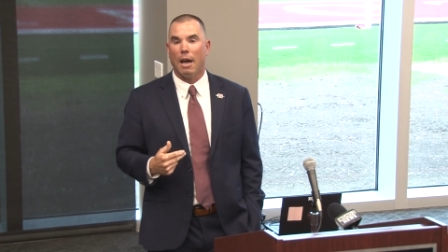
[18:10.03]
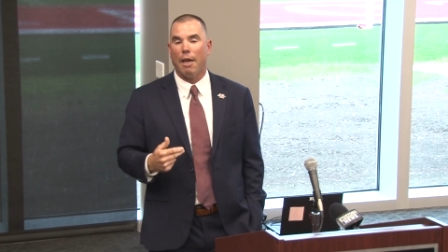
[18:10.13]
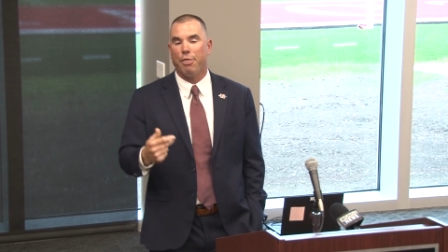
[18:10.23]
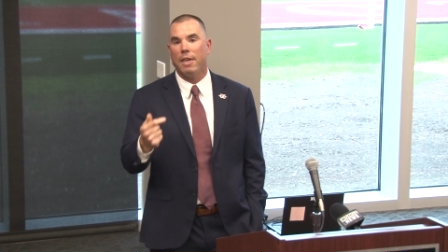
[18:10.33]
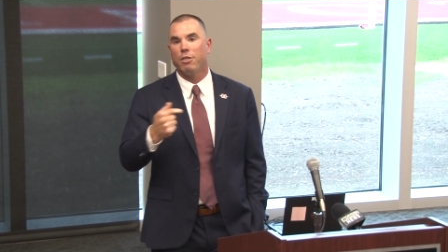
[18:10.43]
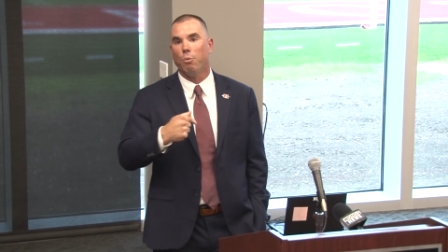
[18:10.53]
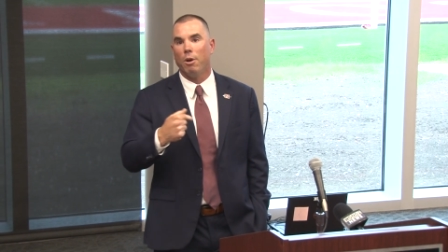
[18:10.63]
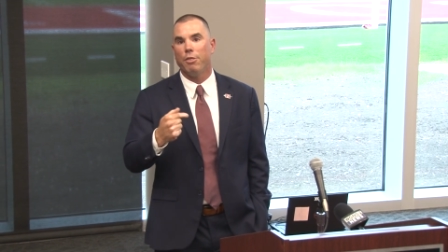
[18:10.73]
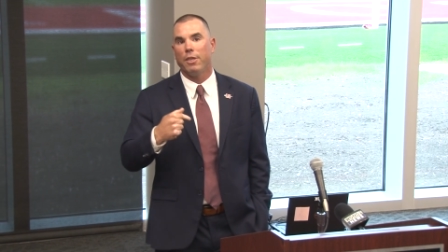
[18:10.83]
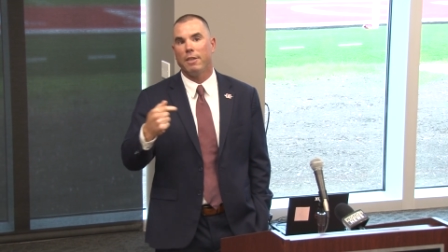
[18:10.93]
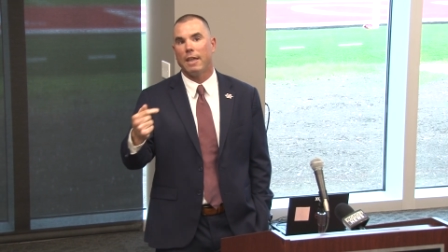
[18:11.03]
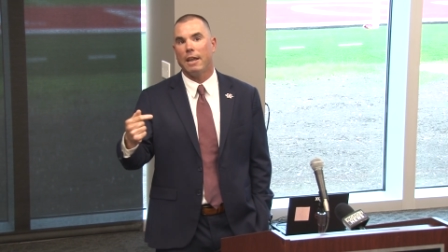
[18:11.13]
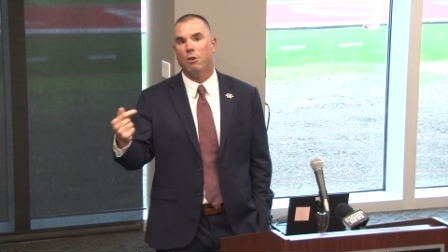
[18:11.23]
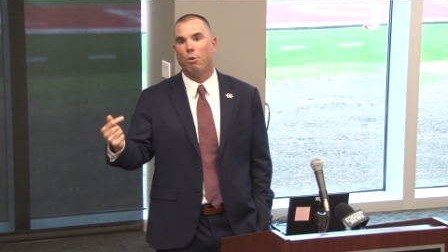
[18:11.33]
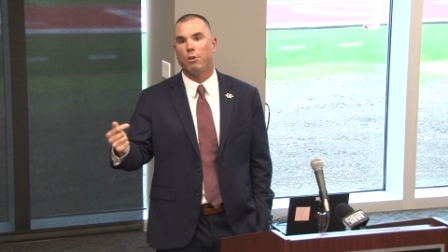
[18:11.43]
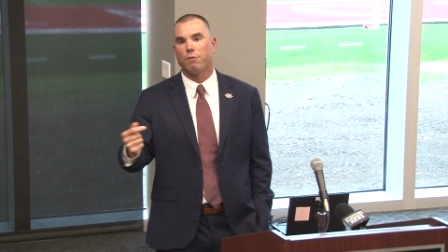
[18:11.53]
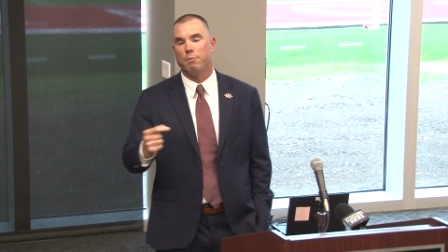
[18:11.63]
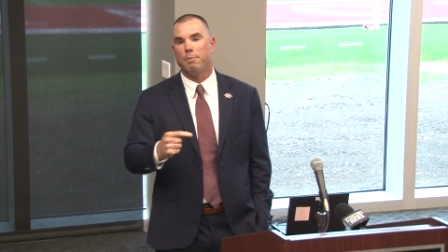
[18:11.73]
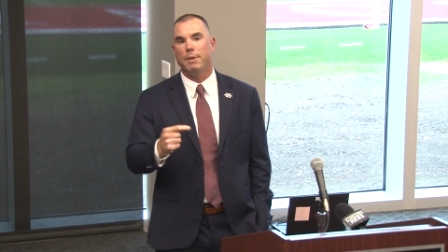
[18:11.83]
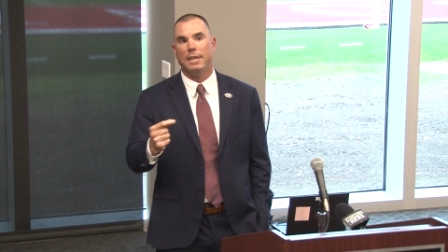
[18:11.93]
I think the one thing that I noticed
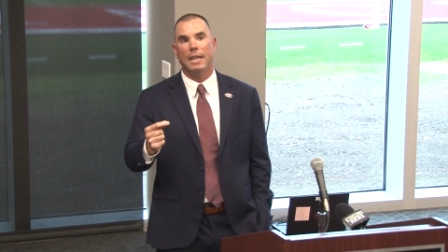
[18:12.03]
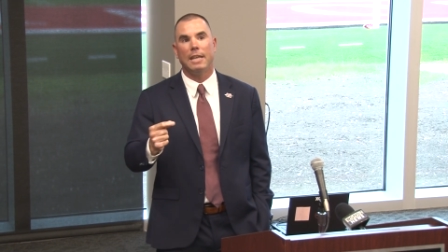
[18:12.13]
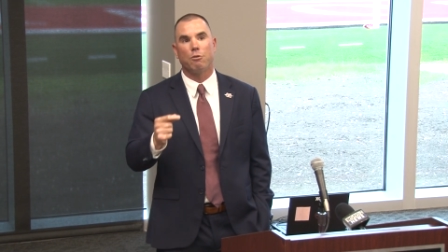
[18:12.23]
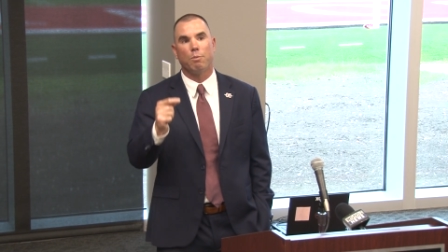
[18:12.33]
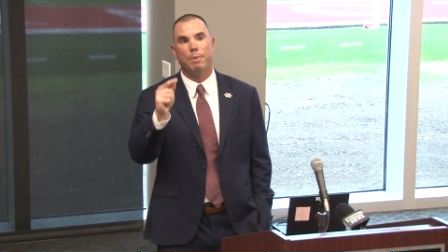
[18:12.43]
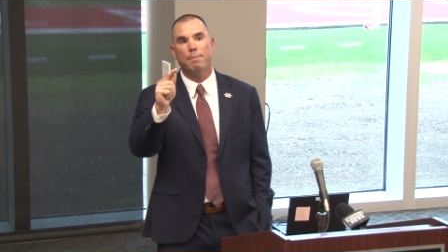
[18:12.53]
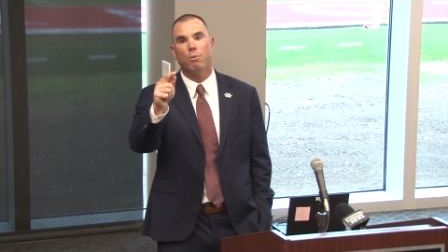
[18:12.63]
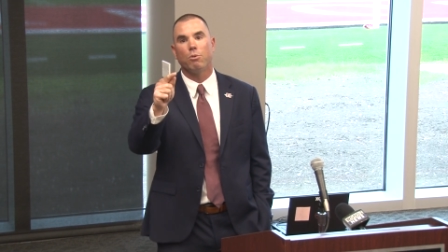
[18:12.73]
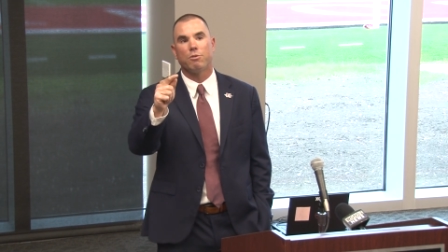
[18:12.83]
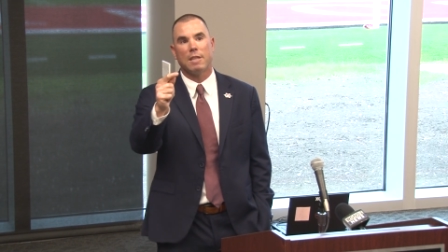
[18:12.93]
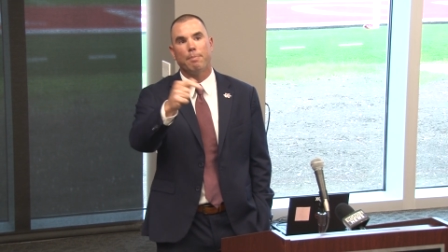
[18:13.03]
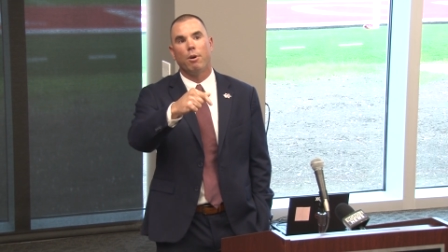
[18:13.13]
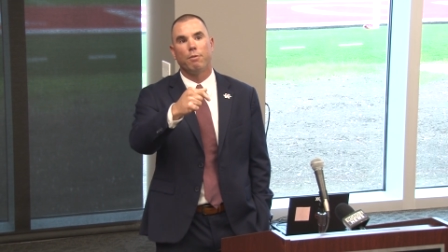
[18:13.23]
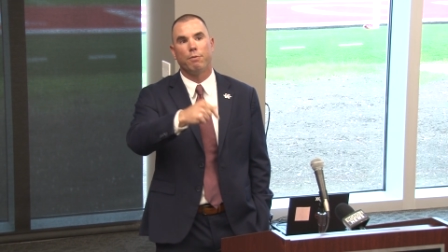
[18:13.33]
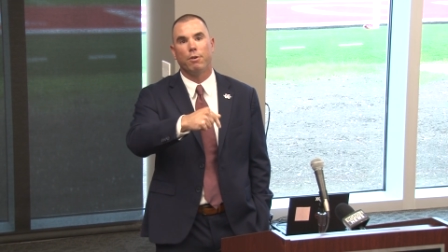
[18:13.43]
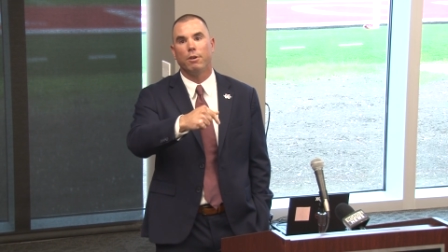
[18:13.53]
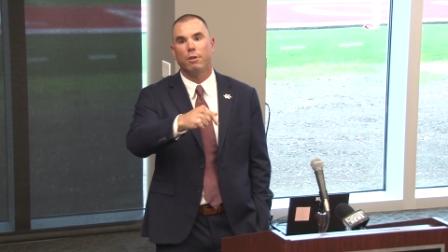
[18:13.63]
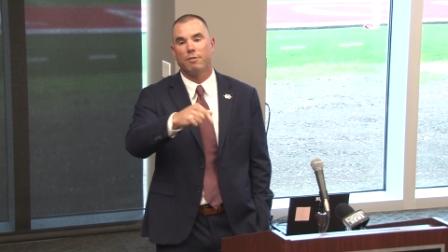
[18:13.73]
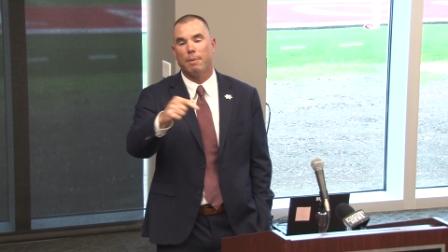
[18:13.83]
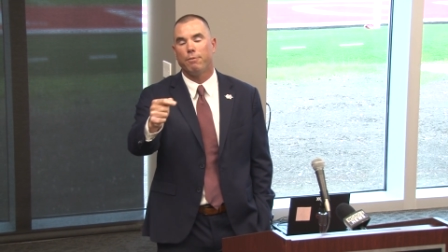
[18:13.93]
from the beginning is when people step on foot,
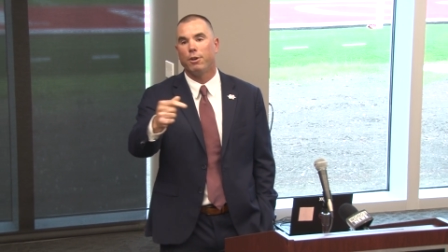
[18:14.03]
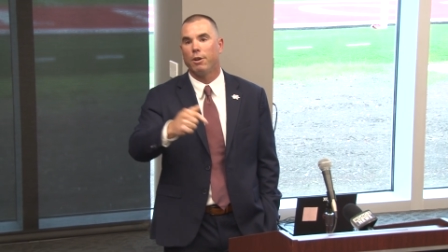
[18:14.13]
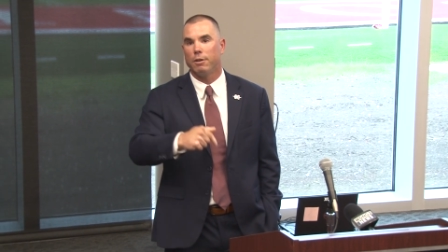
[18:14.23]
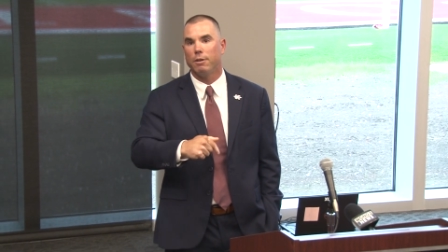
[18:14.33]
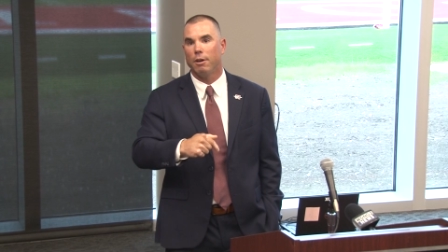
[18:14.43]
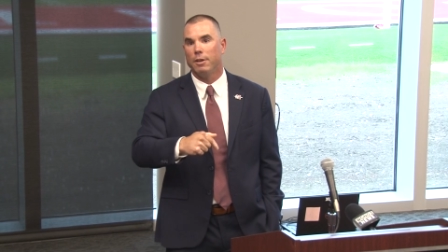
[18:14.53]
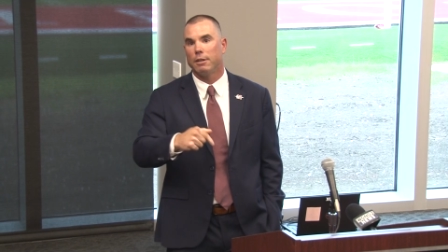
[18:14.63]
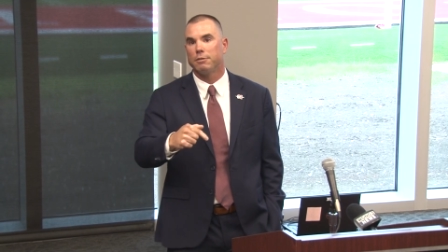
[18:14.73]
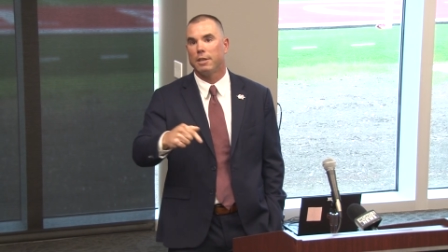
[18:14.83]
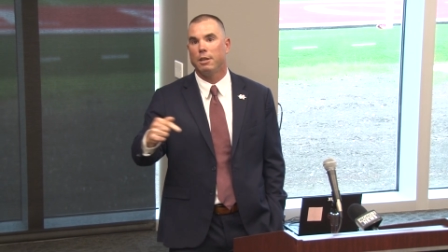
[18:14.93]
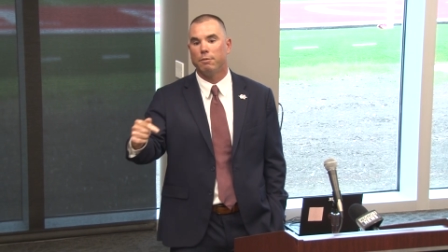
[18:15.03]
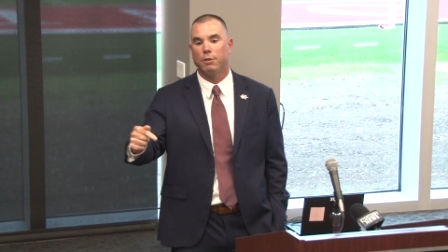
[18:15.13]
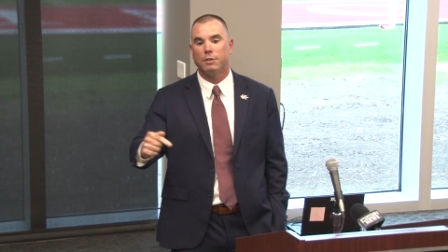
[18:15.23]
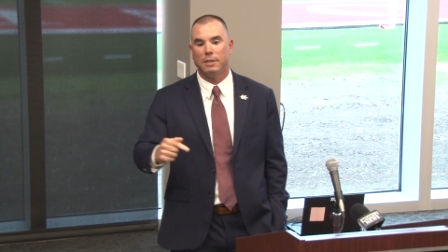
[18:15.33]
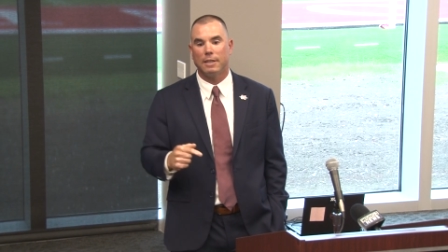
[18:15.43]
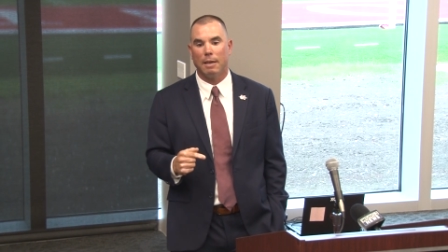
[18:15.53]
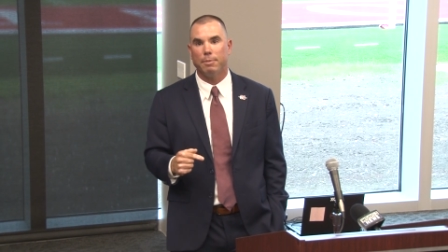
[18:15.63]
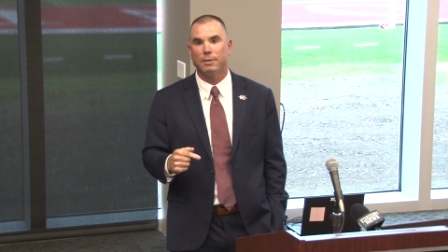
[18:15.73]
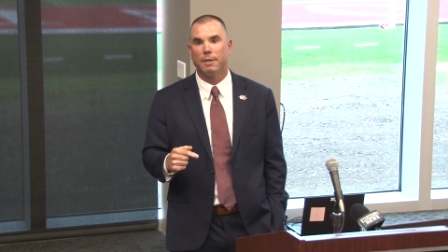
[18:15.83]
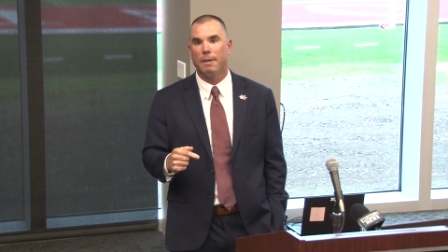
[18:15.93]
step foot on, on Nicholls State University's
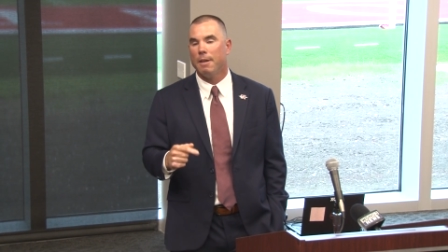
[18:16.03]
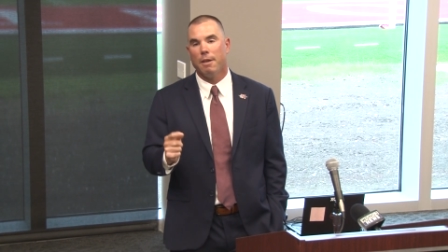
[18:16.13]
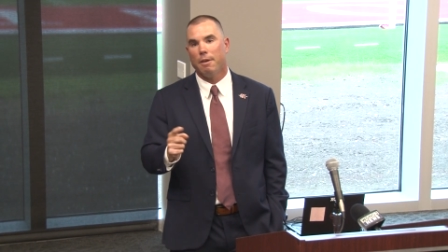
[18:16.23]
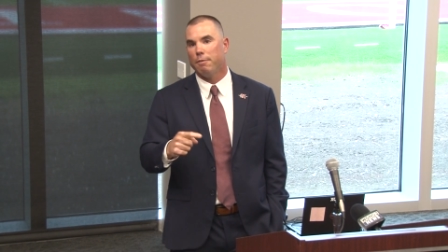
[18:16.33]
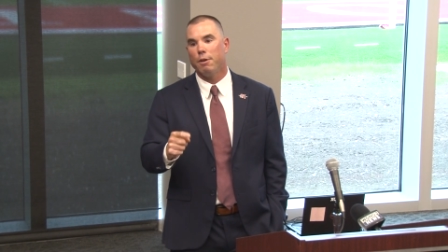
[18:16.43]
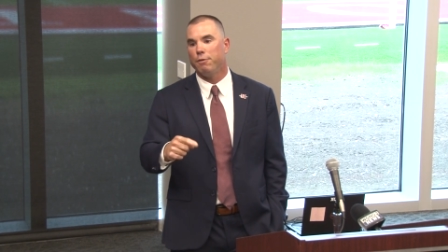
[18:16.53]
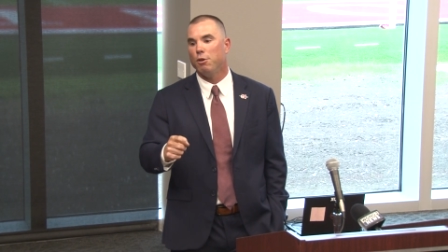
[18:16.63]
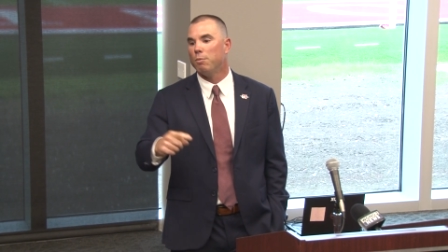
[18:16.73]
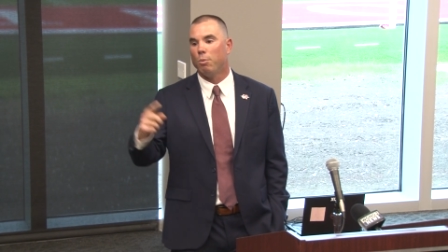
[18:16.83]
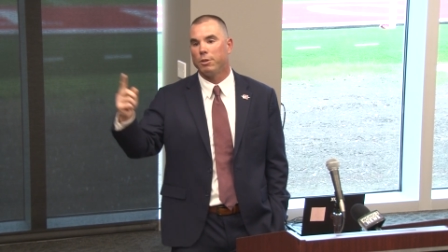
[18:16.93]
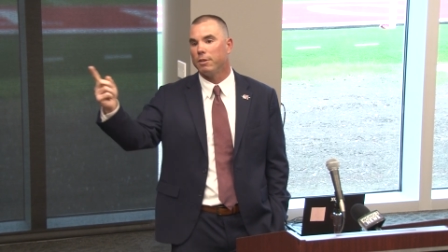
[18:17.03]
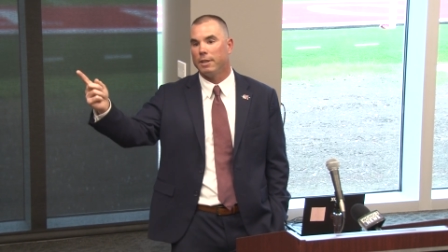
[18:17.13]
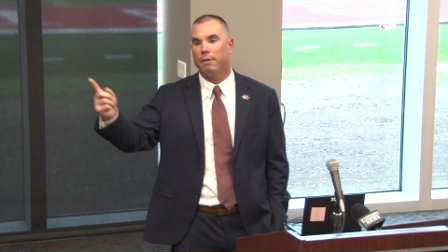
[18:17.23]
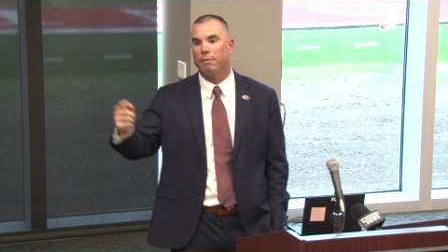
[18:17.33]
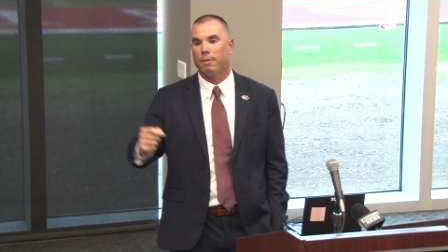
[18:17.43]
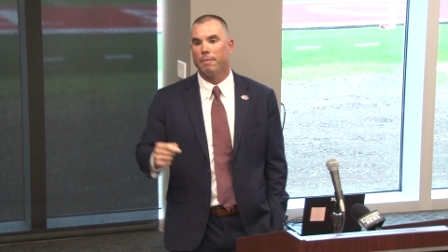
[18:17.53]
campus, very few of them want to leave.